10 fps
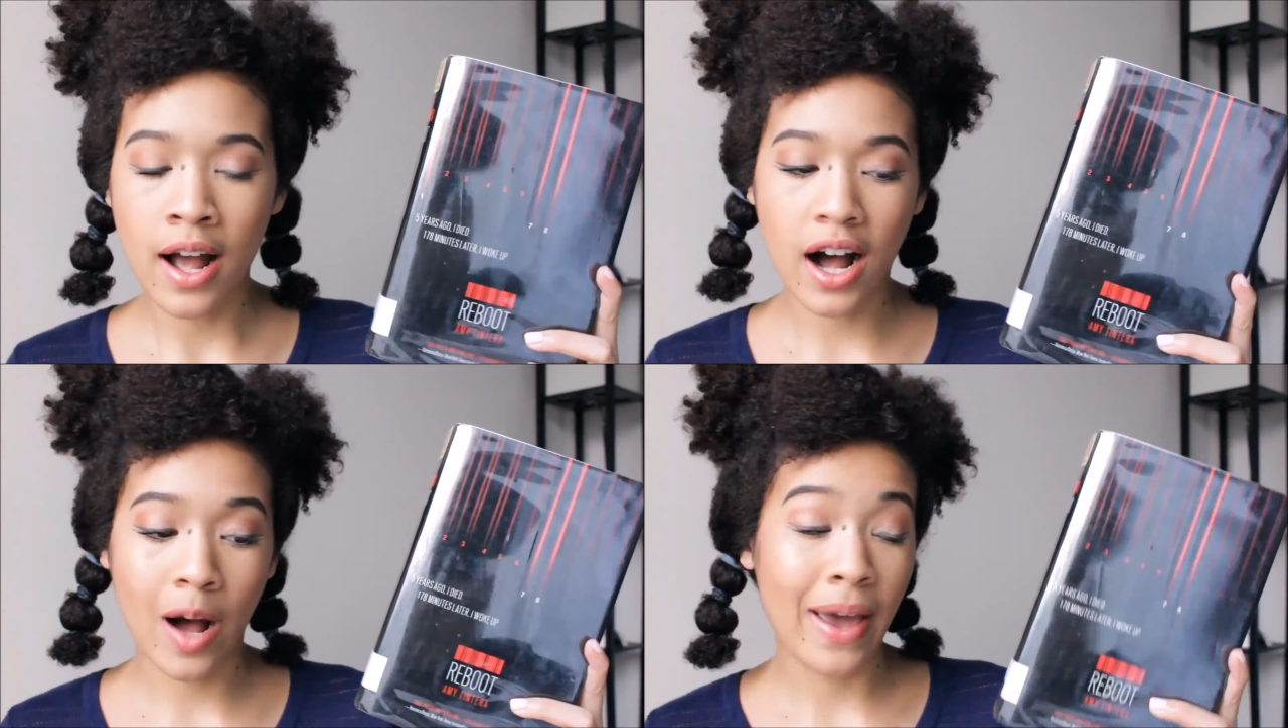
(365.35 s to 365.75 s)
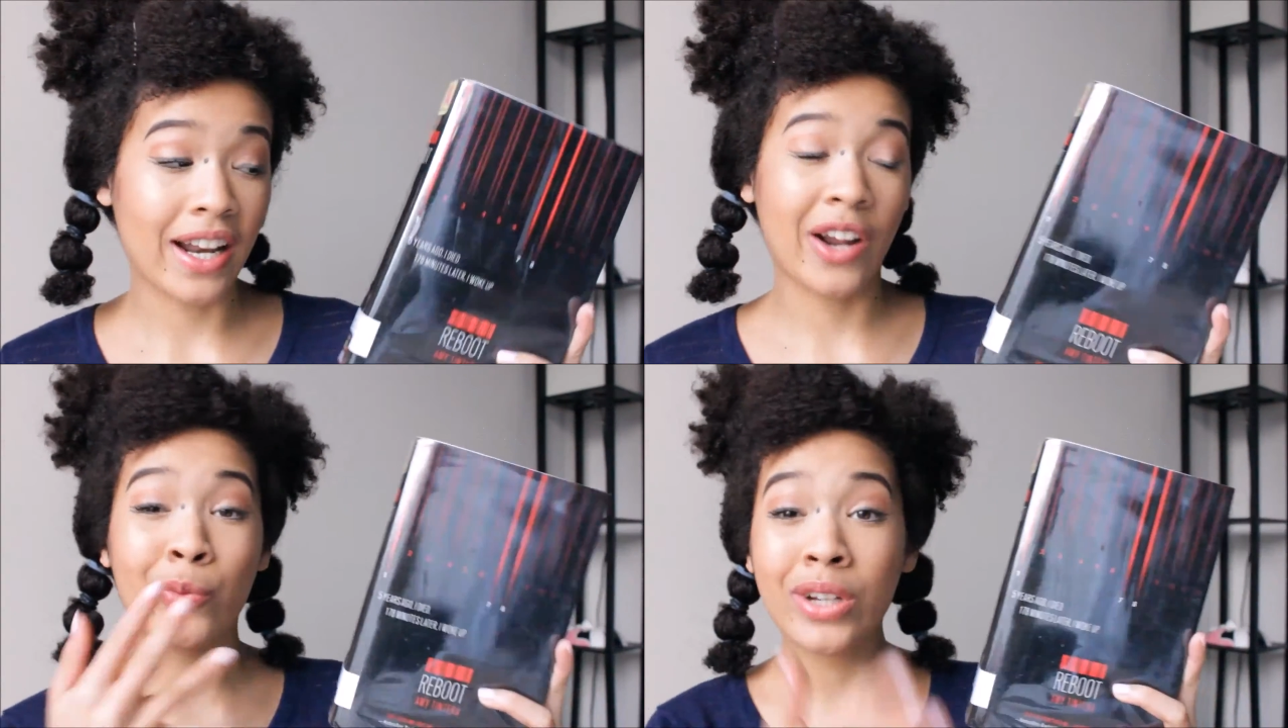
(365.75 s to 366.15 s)
Um,
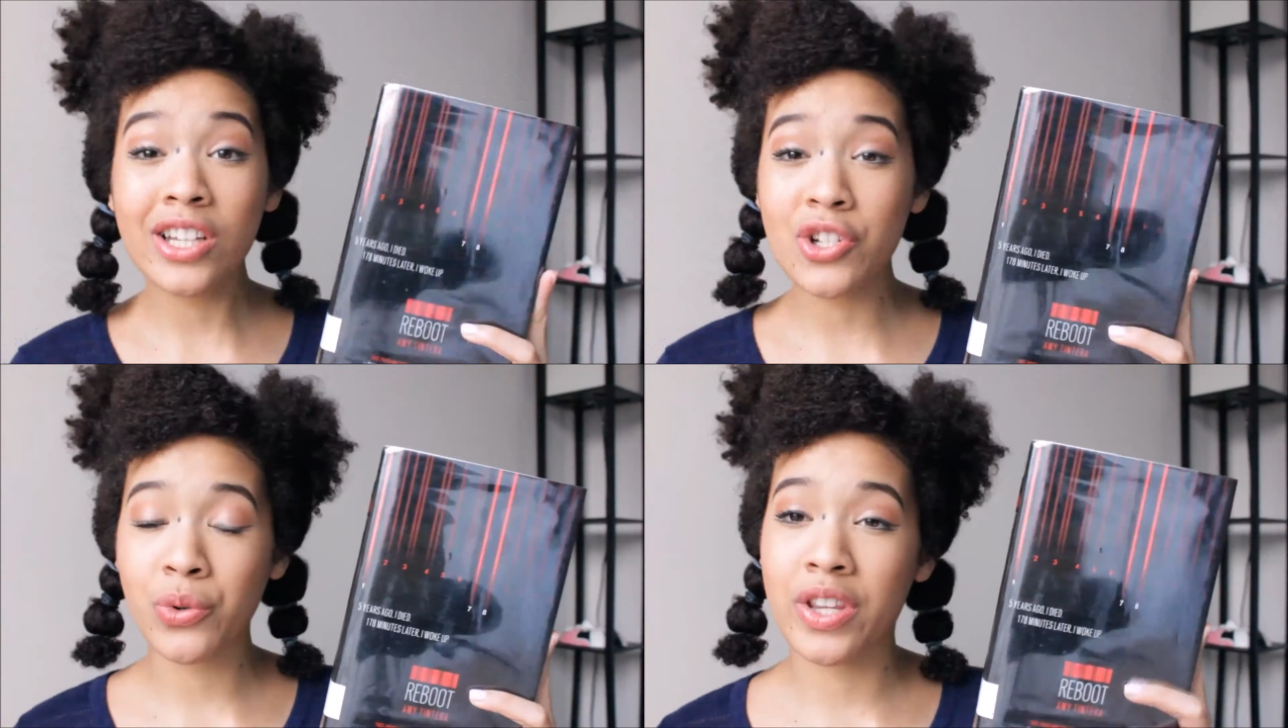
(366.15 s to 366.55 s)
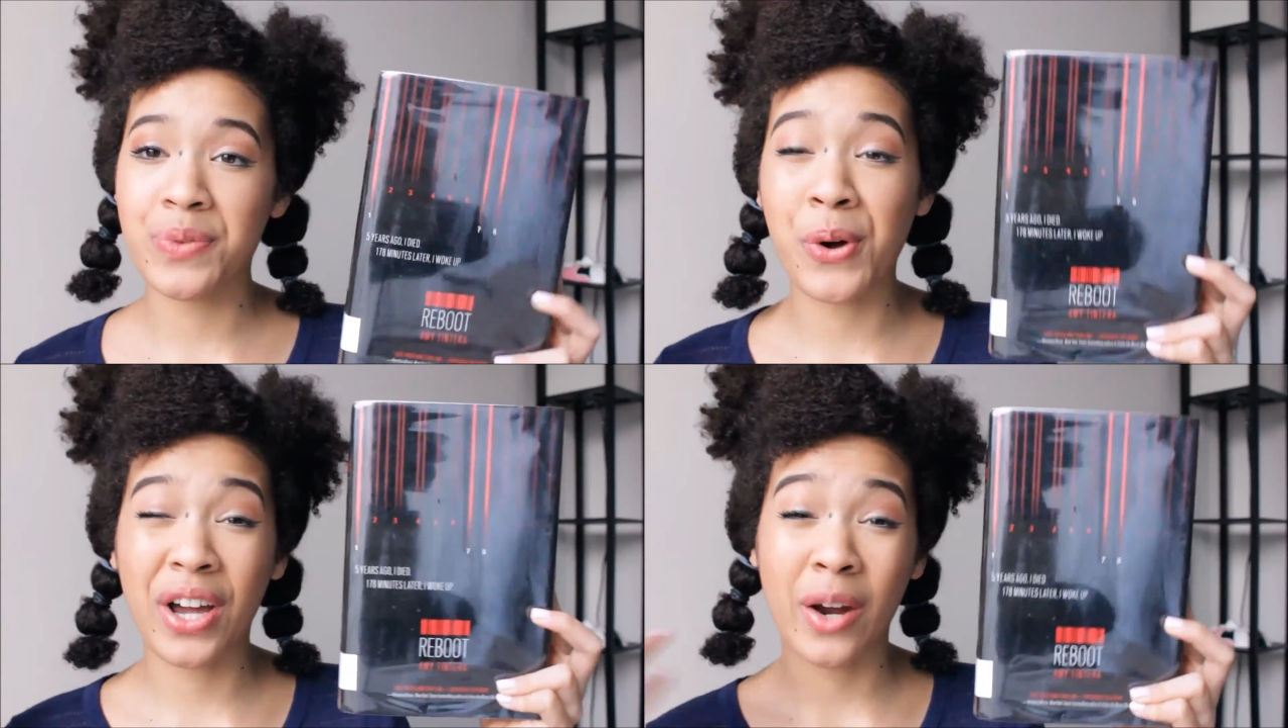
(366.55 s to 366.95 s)
and I really enjoy this
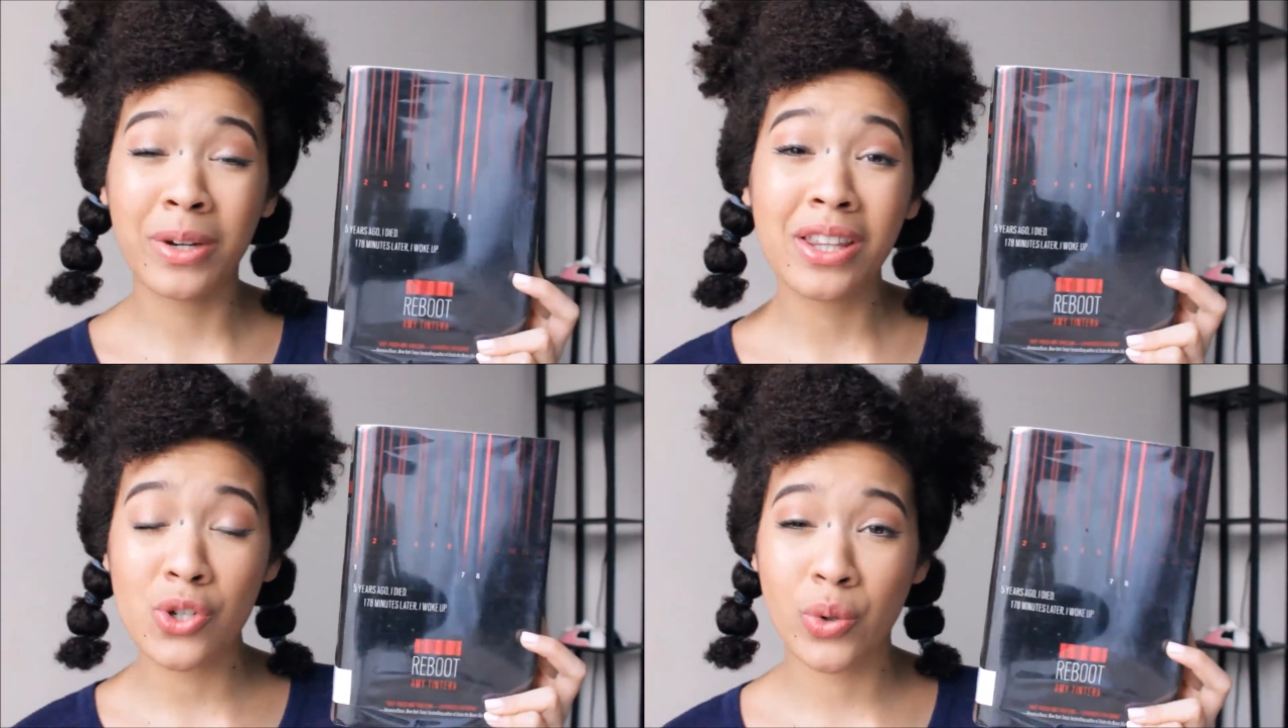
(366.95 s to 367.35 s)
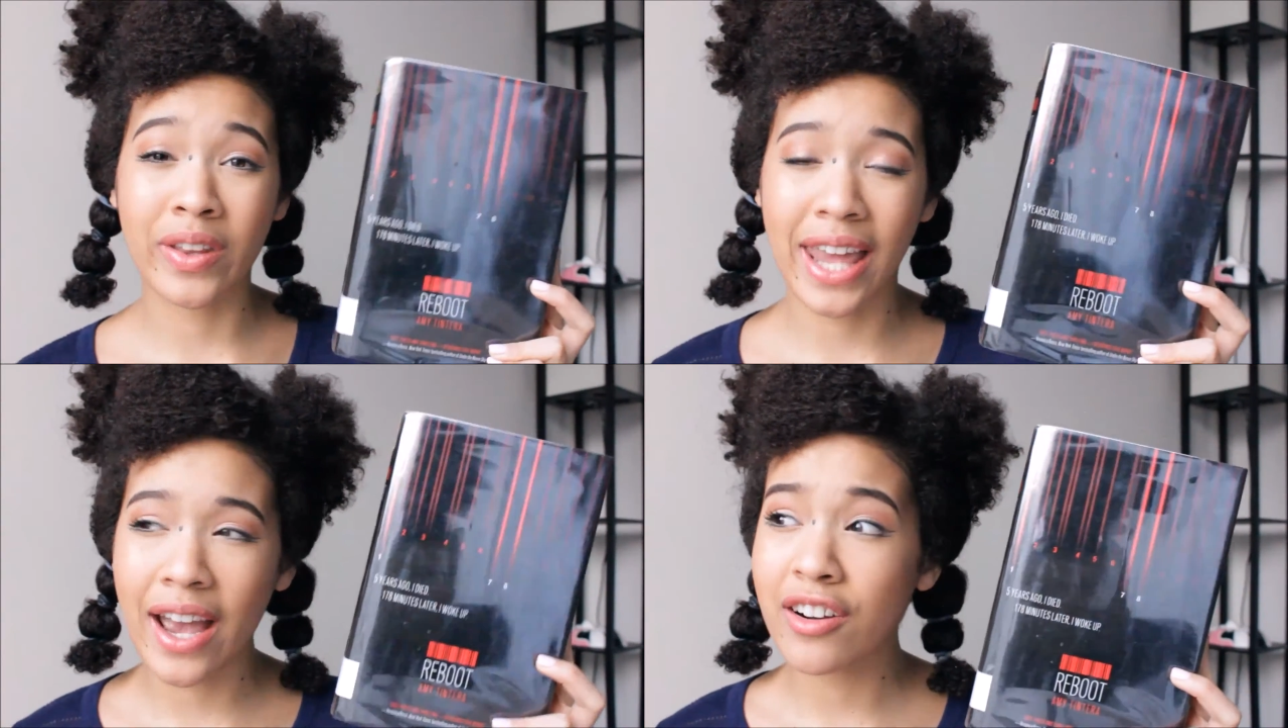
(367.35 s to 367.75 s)
book. I really enjoy
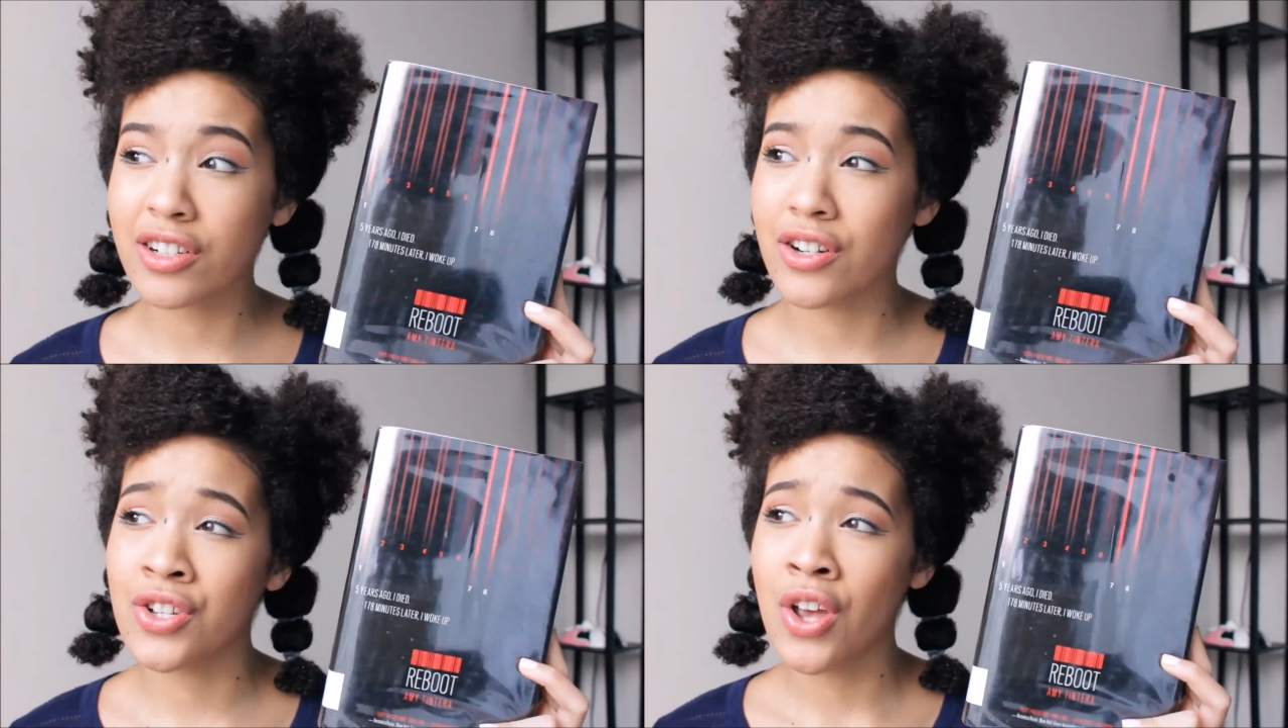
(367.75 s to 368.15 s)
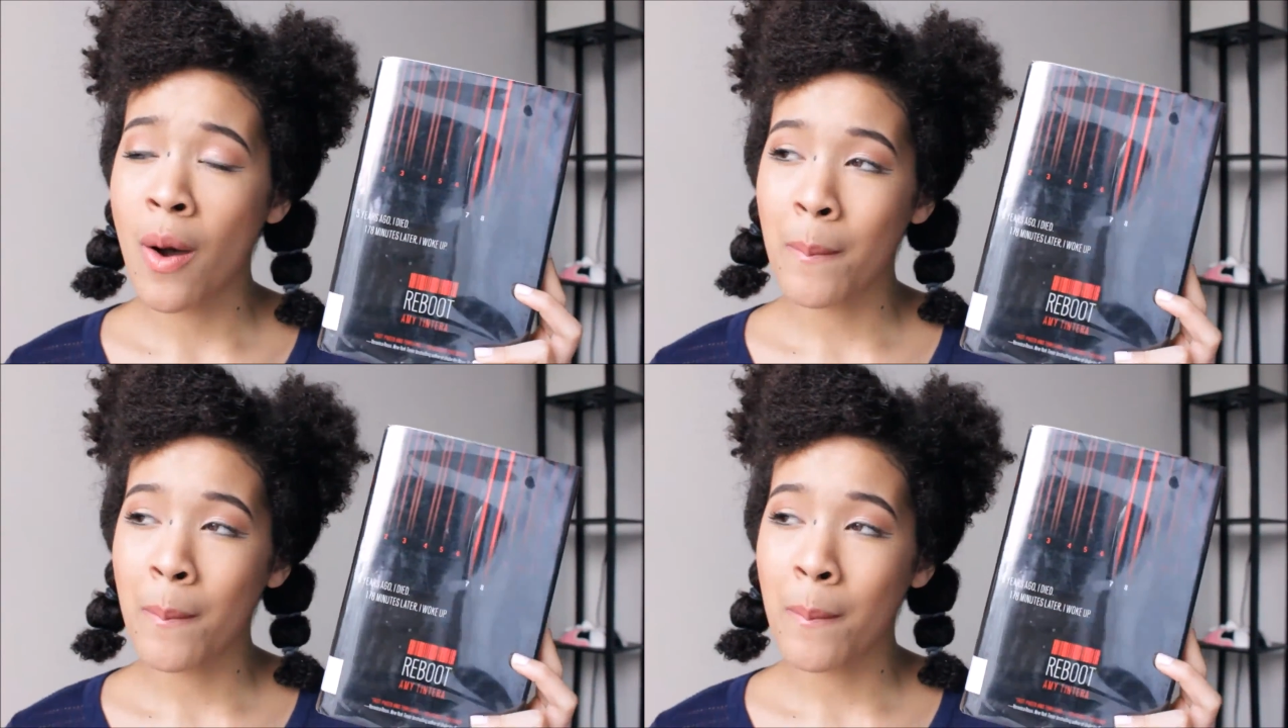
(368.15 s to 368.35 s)
the characters,